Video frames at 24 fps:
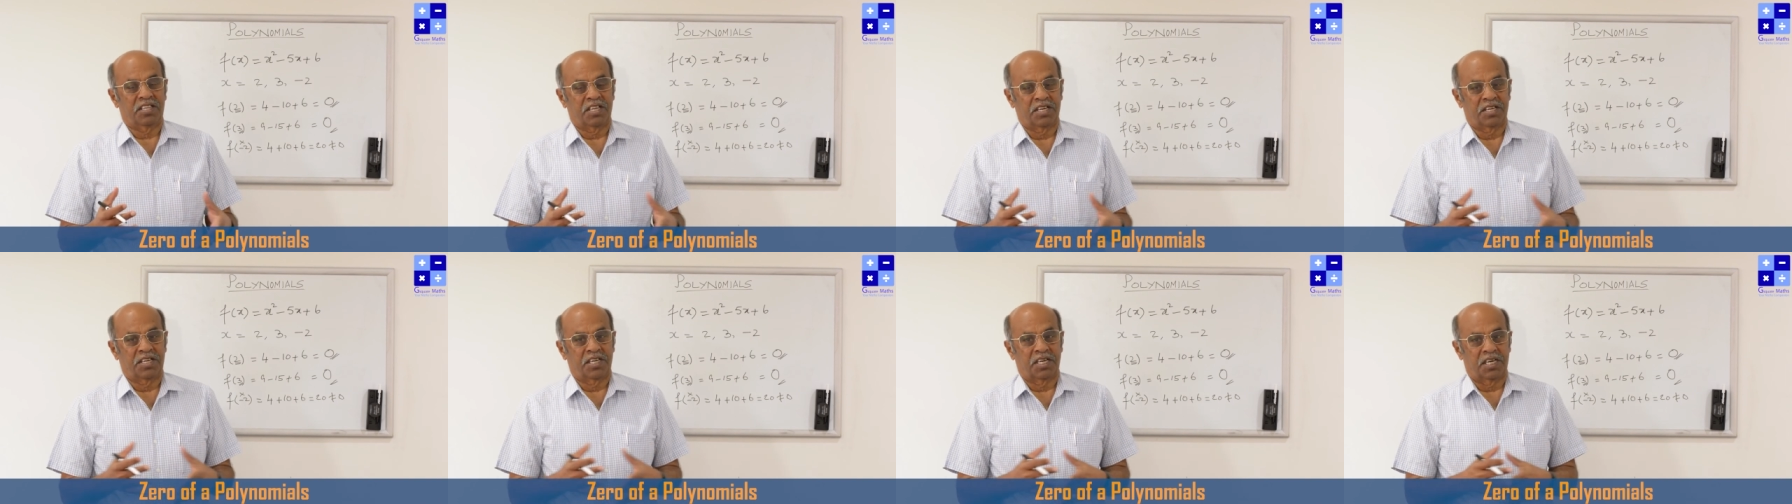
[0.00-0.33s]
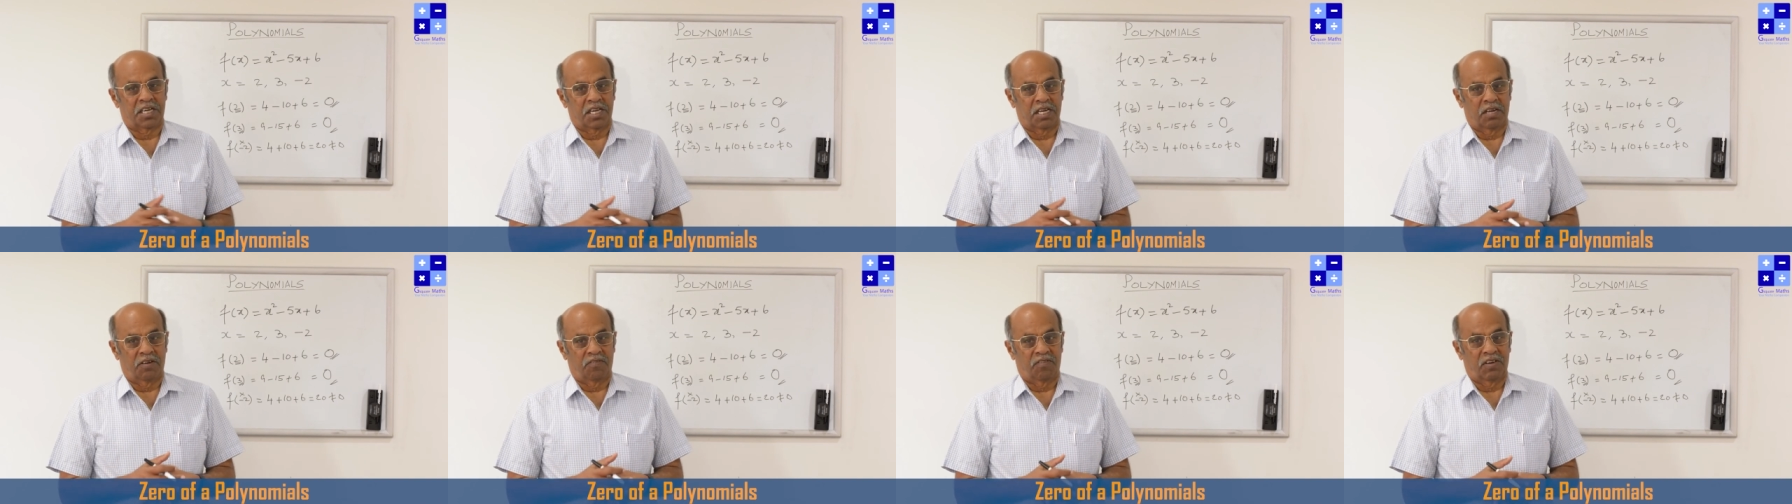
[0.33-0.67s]

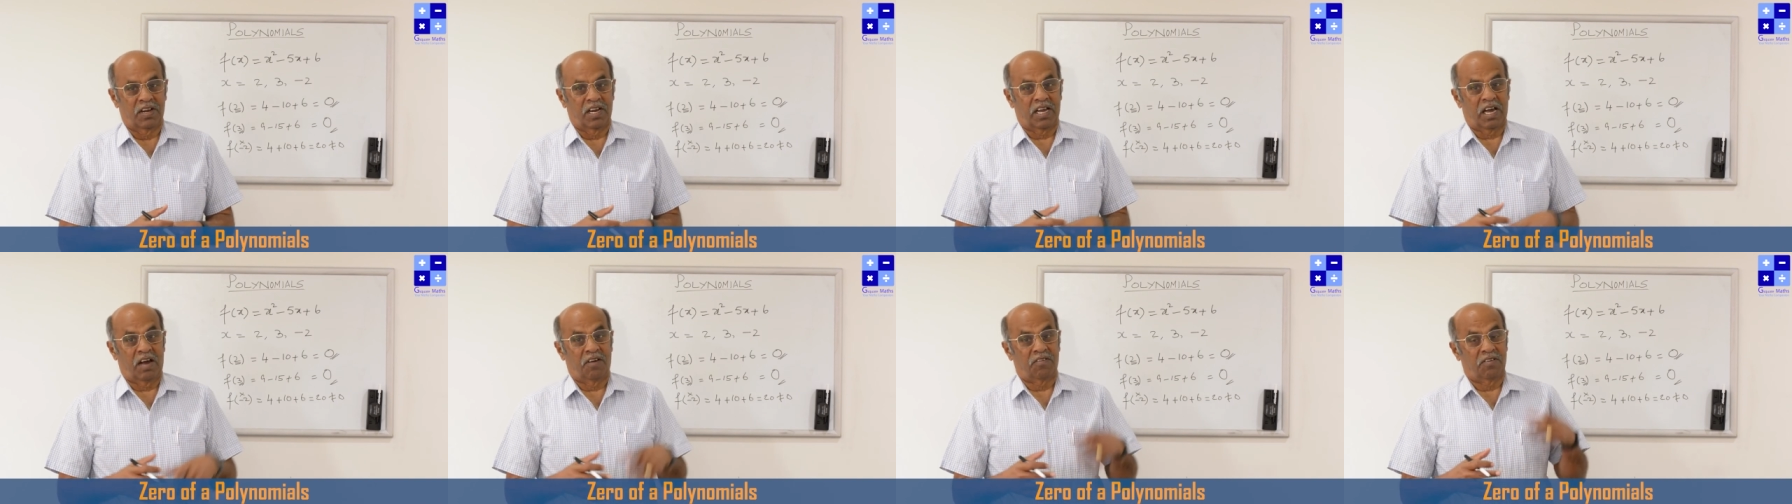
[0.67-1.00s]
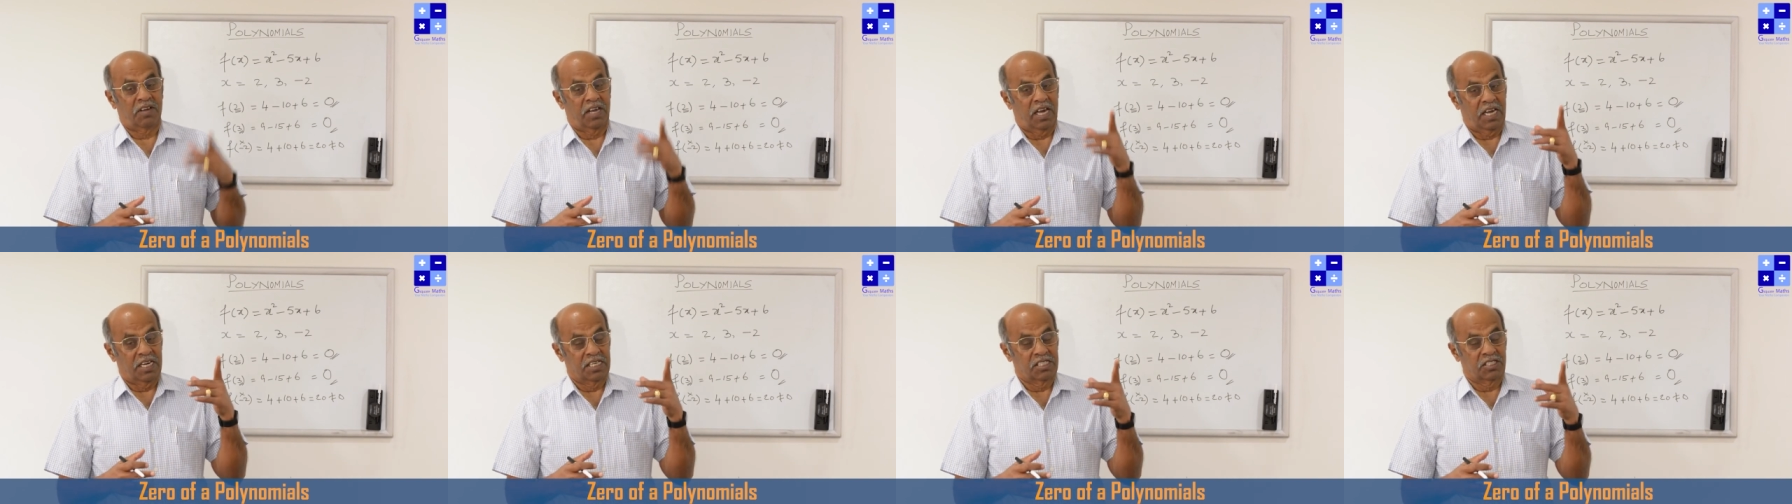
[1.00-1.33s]
degree will have
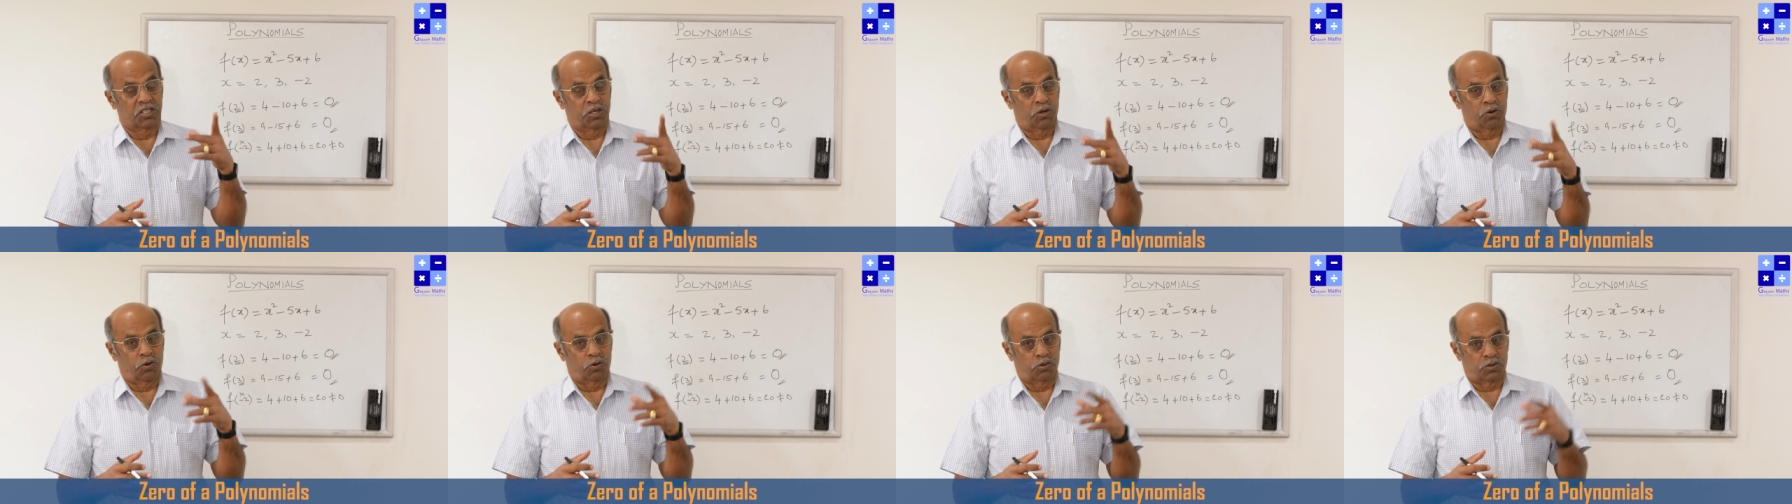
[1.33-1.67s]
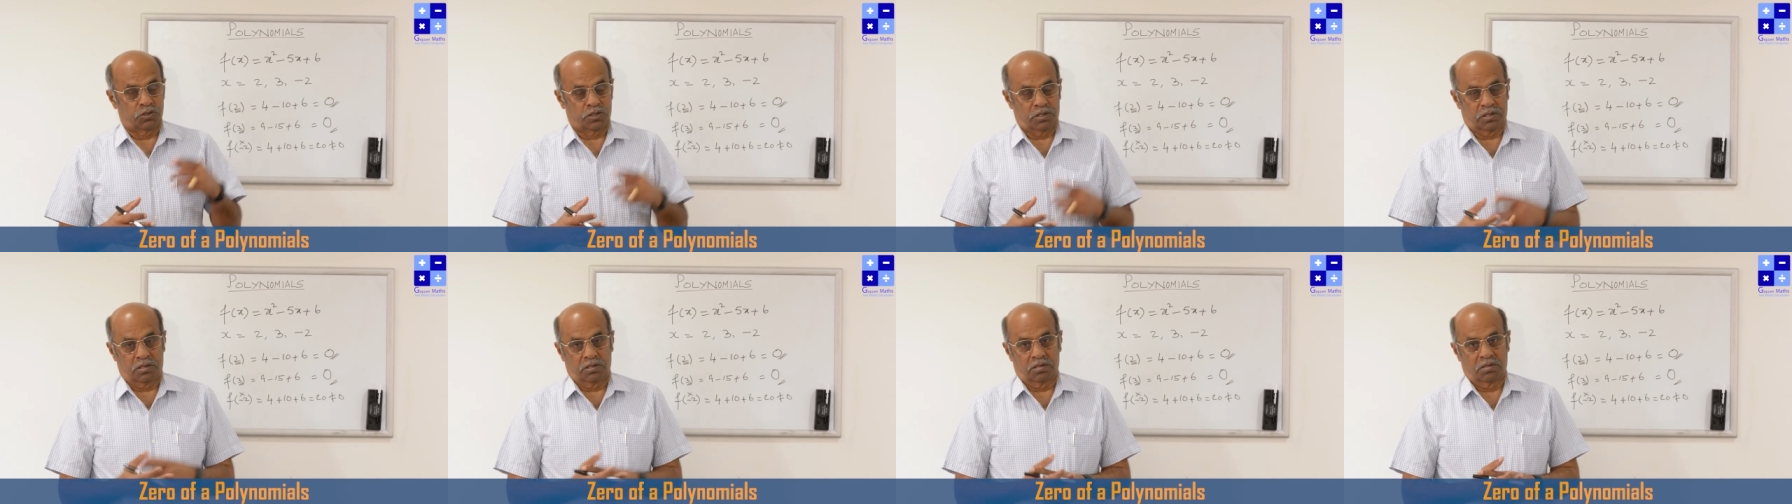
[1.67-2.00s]
n
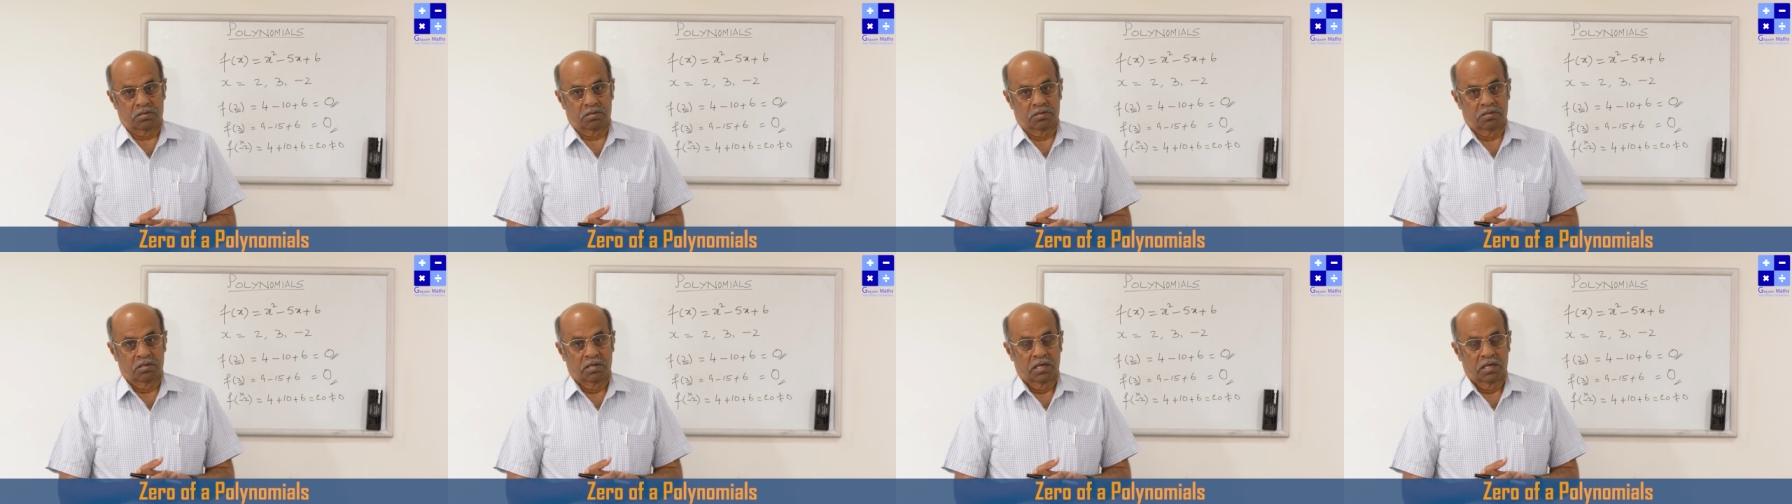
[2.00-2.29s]
zeros,